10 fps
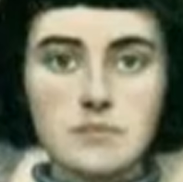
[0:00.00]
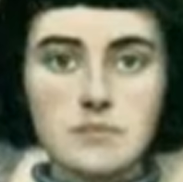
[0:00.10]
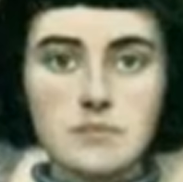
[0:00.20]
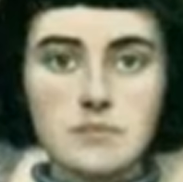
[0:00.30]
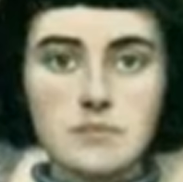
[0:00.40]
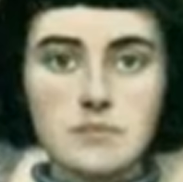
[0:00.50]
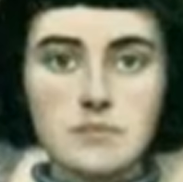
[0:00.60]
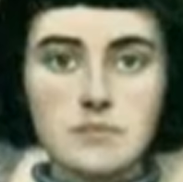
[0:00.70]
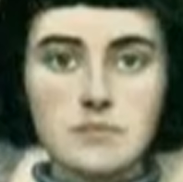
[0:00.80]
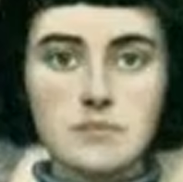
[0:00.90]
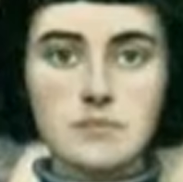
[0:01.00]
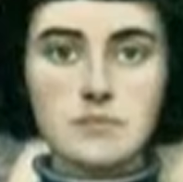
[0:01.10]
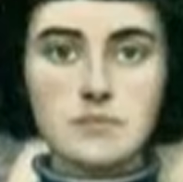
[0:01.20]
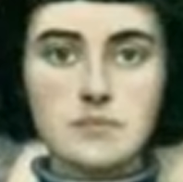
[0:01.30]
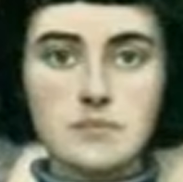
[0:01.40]

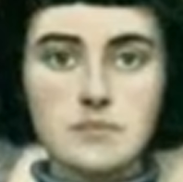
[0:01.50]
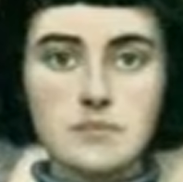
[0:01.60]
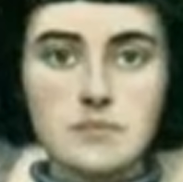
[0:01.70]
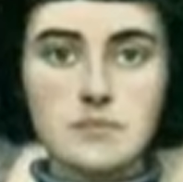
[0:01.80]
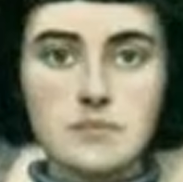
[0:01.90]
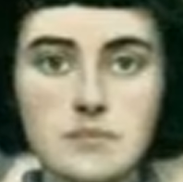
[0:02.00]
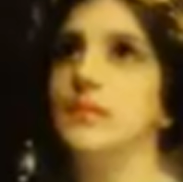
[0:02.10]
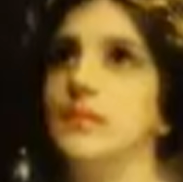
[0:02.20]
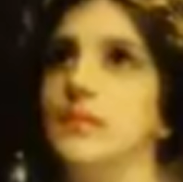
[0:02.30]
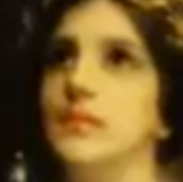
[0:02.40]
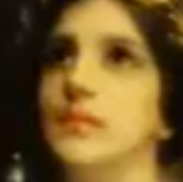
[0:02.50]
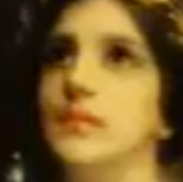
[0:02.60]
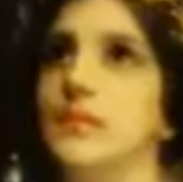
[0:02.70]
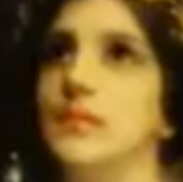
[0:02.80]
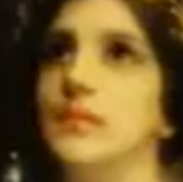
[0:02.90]

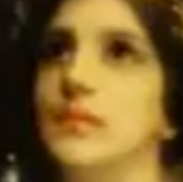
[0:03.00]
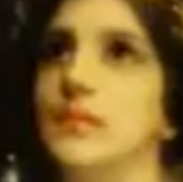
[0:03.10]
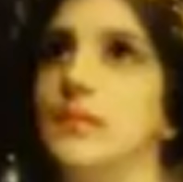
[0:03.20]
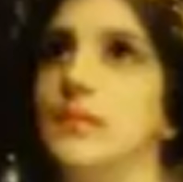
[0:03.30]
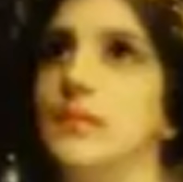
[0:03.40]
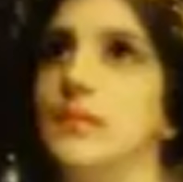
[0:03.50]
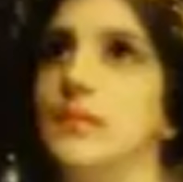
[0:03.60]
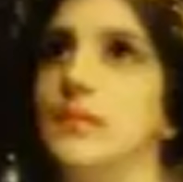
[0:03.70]
The person shown says nothing.